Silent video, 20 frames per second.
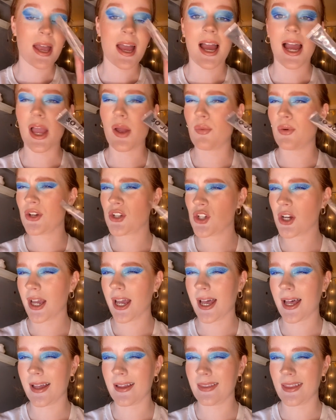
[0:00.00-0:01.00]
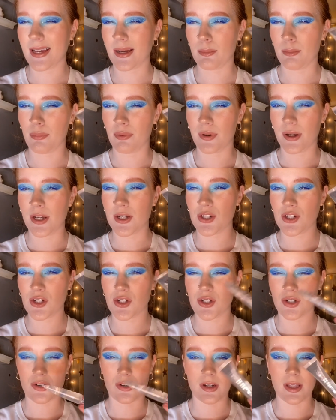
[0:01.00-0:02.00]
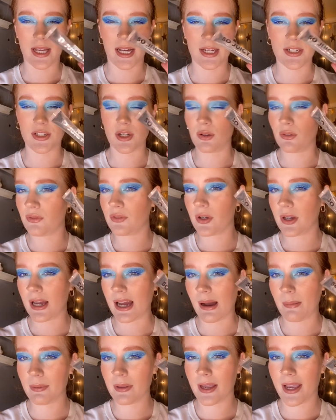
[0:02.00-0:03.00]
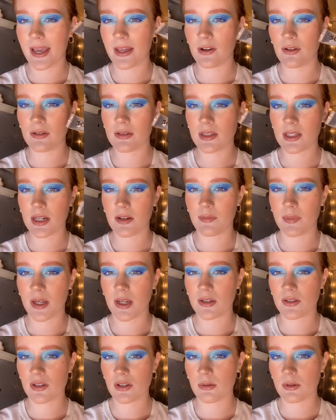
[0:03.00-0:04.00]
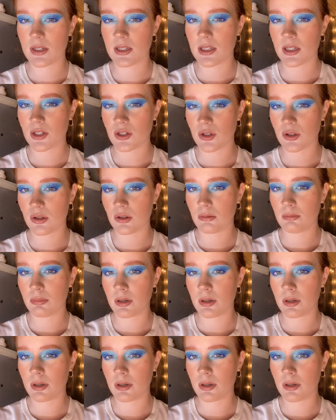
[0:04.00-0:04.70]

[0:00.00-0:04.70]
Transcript: I wish it had like a brush or like a doe foot applicator instead of being a squeezy tube,